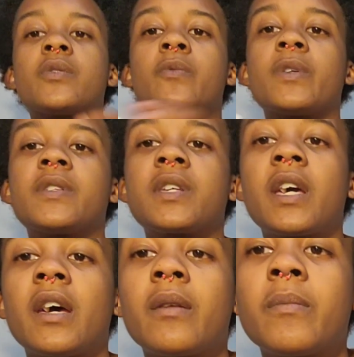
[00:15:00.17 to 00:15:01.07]
once
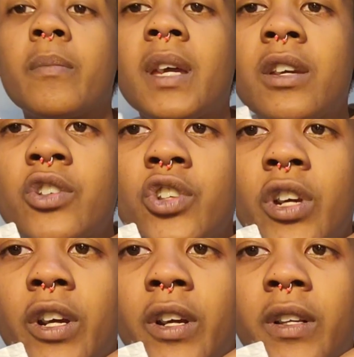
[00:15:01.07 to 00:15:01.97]
again, make
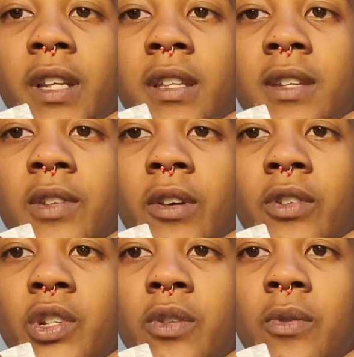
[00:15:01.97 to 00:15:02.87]
sure that these aren't
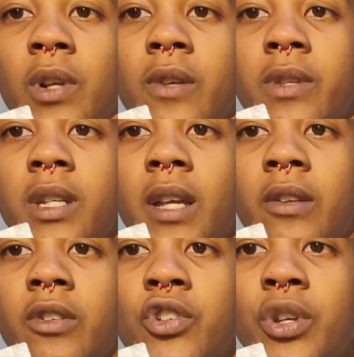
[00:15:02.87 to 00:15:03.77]
too close together.
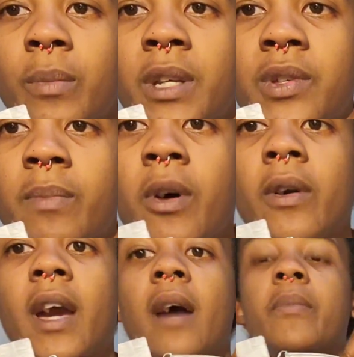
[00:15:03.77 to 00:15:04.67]
There should be a small
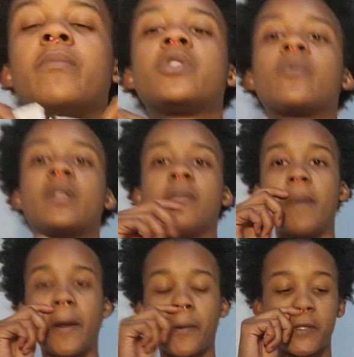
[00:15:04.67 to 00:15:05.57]
gap in between the
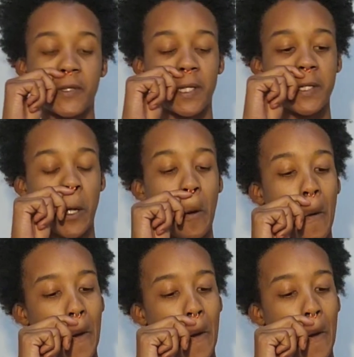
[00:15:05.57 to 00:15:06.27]
metals so they don't